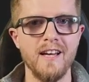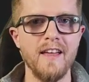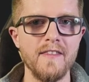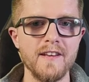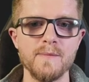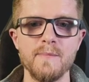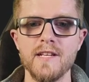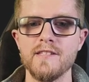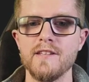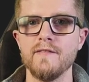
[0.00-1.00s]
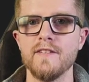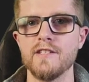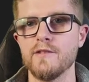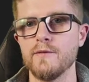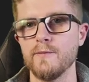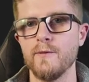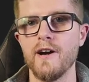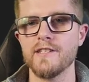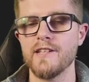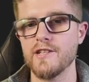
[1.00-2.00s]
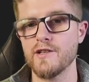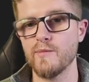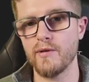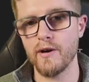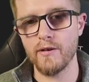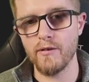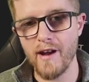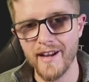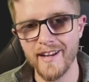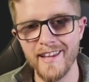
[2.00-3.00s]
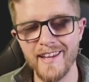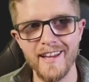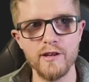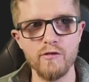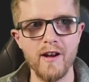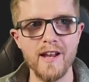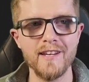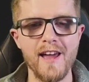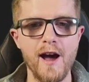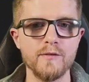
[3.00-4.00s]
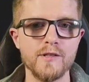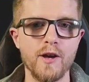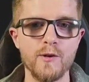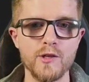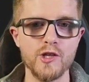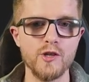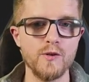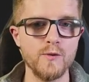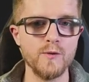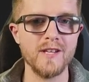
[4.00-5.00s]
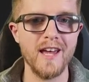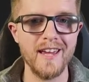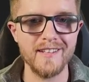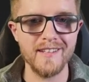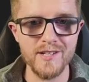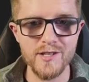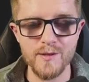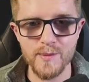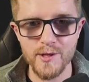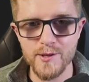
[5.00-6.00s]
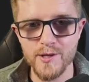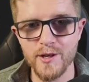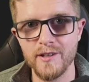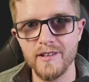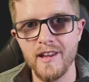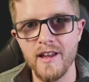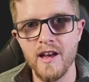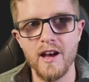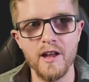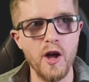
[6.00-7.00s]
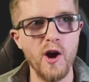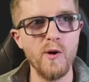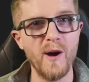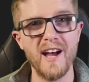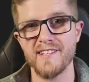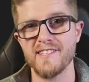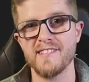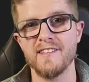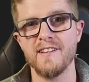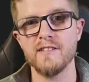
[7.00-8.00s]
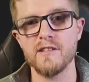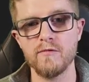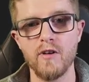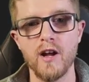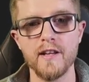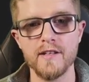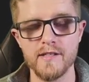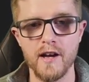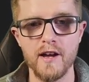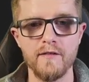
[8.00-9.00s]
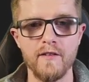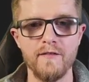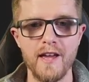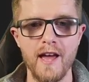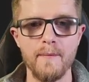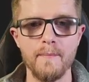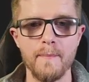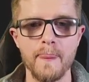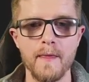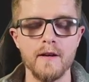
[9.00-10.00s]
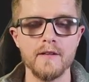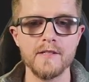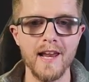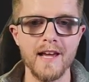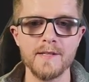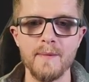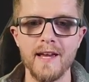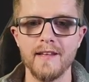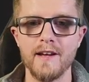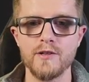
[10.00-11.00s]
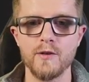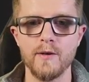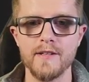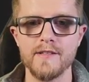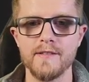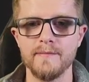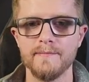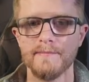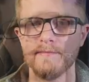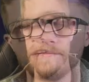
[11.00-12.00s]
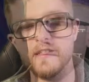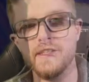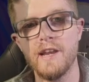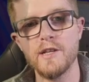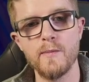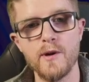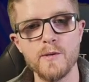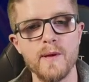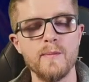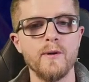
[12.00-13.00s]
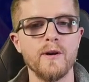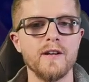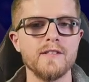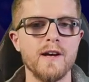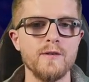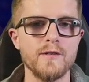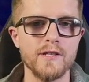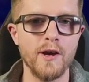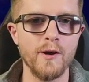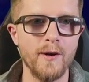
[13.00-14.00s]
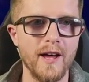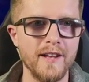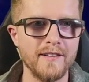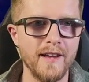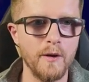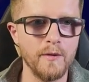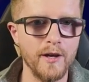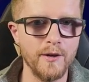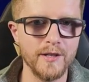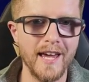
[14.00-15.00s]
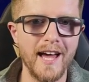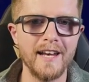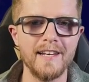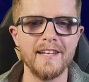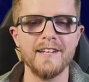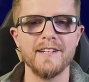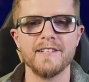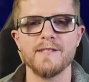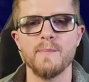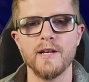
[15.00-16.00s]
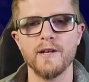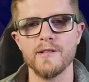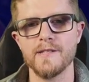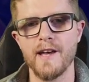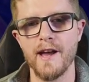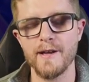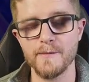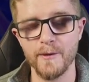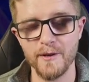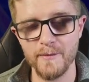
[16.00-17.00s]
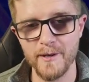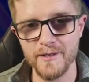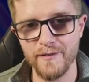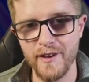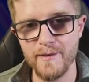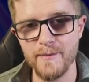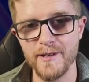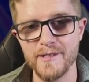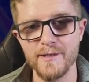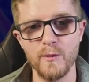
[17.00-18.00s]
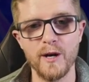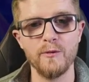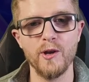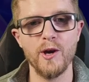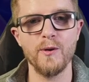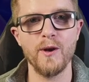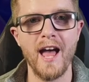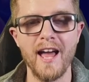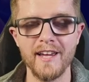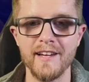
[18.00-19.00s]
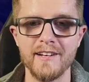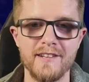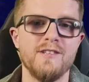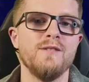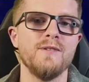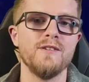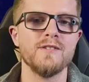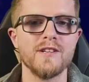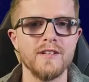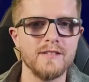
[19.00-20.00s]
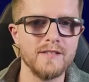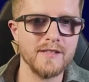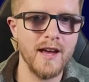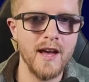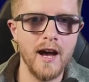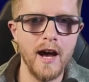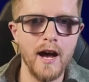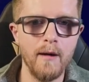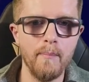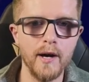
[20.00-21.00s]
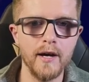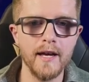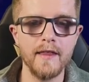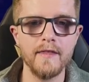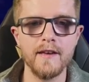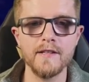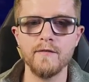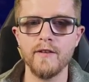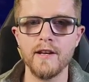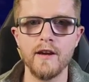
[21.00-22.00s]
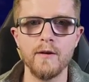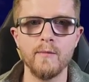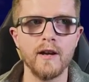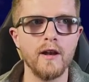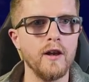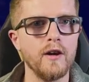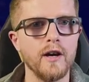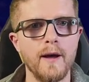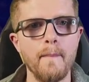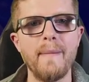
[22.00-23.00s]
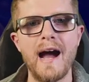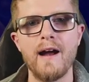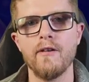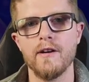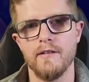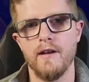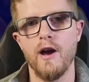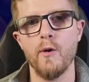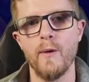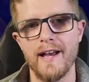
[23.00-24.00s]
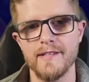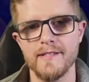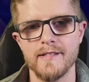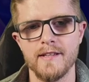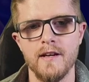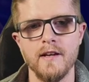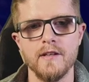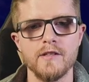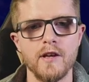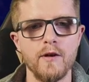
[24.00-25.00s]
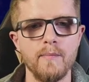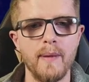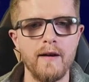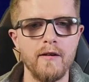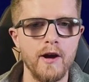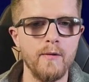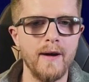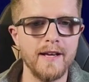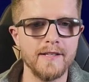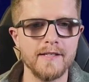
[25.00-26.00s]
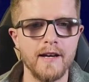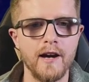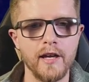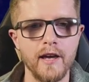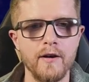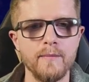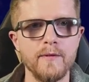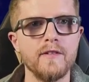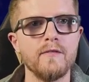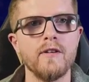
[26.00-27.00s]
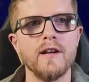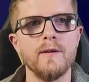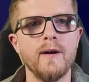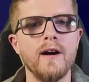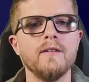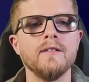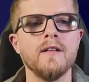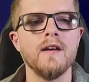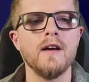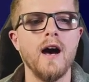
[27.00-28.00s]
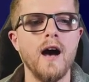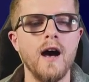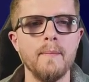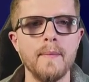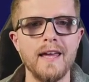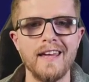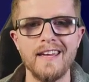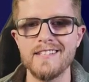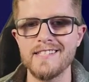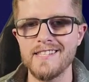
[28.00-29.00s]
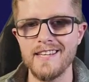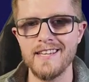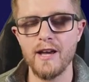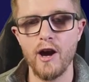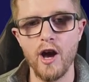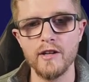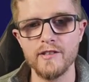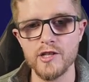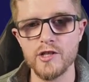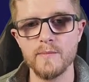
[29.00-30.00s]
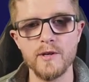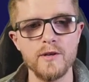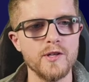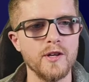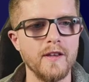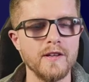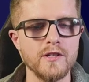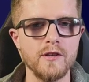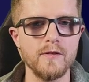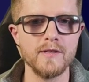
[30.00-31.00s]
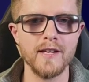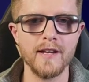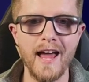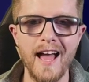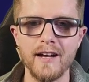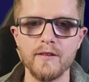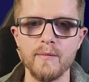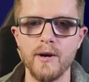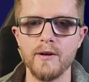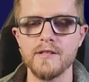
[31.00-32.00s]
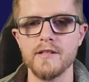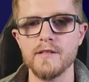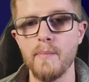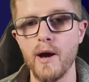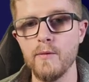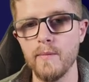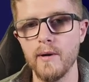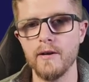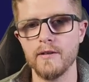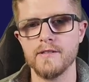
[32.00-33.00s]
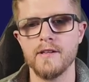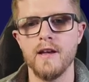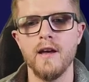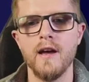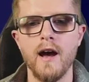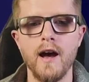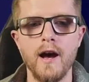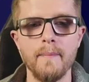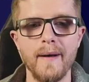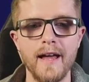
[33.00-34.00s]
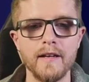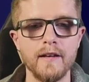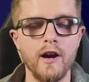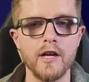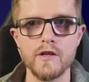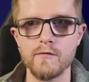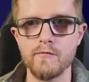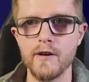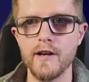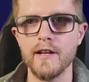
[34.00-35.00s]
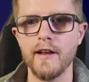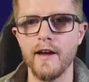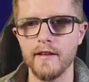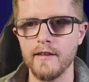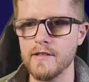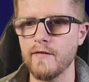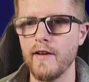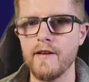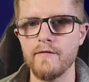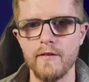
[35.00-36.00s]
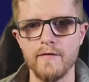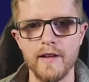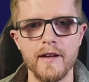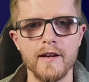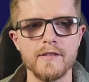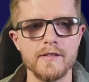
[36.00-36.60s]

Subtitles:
And this means that you've installed Workstation Pro correctly and you're ready now to go and choose a distribution, an OS to run inside of a VM. So let's make that choice. So at this stage, most people are going to tell you to go and download Kali Linux because that is one of the most famous and well-known hacking distributions. But in this video, we're going to look at Parrot OS. So Parrot OS, I get on with it really well. It is the distribution that's used in Hack the Box's Pwnbox, and I just really like this flavor of Linux.